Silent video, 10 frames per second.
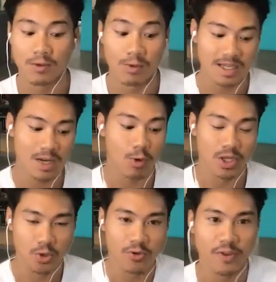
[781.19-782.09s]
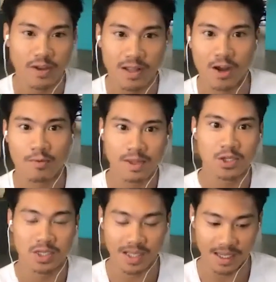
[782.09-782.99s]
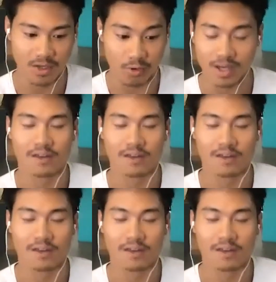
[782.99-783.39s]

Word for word: And when I say what you feel, I don't mean just like your